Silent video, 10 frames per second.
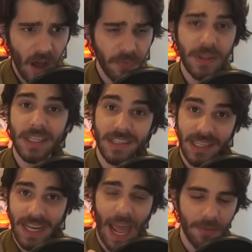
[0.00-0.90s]
Finland
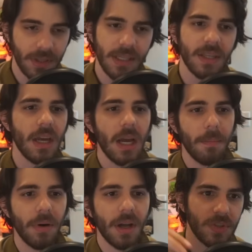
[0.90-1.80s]
did have these,
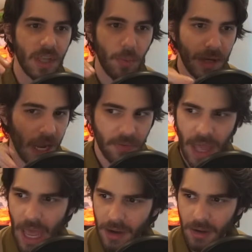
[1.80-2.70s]
but they would not have
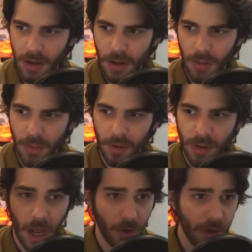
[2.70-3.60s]
had the
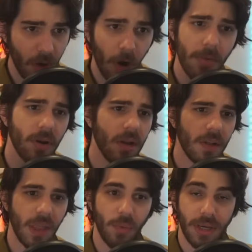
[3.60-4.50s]
concrete armor.
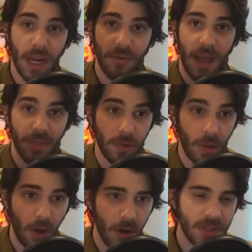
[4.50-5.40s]
They would not have had the
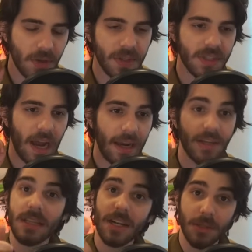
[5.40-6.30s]
logs on the side,
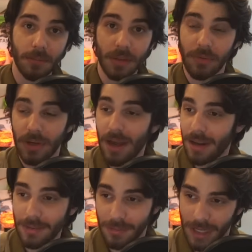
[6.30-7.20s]
because actually, believe it or not,
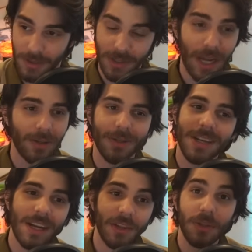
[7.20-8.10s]
I had just now learned
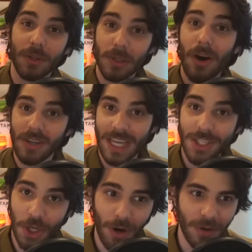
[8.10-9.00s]
that the logs
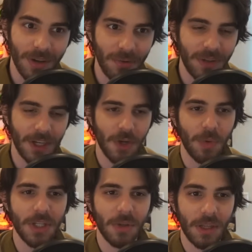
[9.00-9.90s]
actually are Finnish
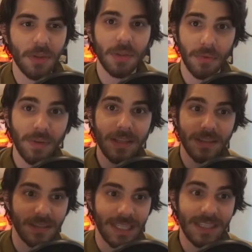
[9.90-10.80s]
original. Like the
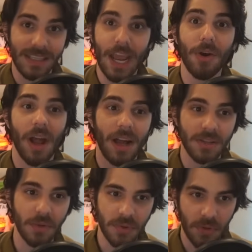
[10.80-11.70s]
Finns did standardize
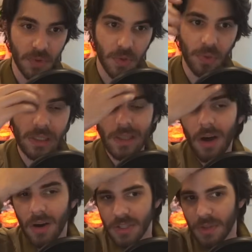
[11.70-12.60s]
those 3
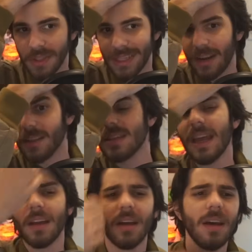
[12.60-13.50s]
logs on the side of the
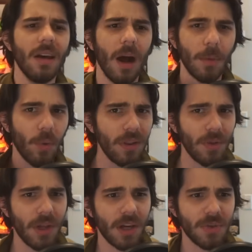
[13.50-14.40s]
tank. They're one of the
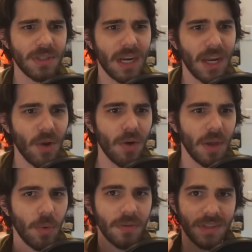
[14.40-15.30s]
only countries that I know of
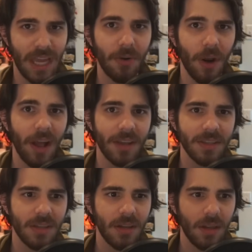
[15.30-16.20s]
that would have
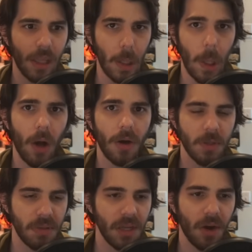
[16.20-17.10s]
standardized like logs
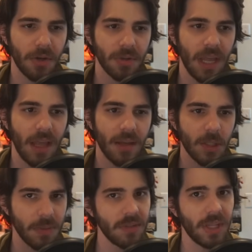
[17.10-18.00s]
being on your tank,
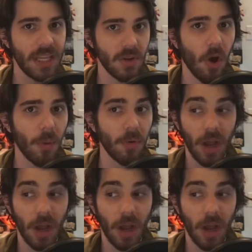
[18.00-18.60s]
specifically as armor.